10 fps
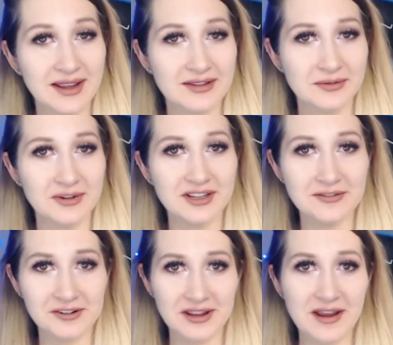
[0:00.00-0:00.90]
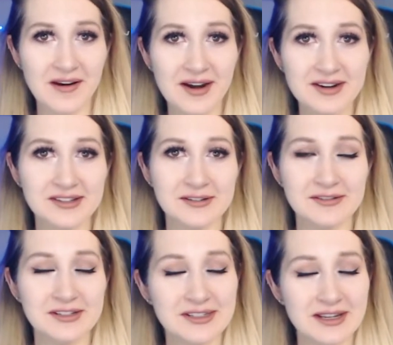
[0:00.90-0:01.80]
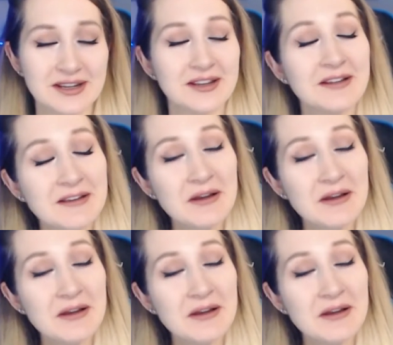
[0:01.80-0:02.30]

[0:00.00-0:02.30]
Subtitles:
as we usually are, so just like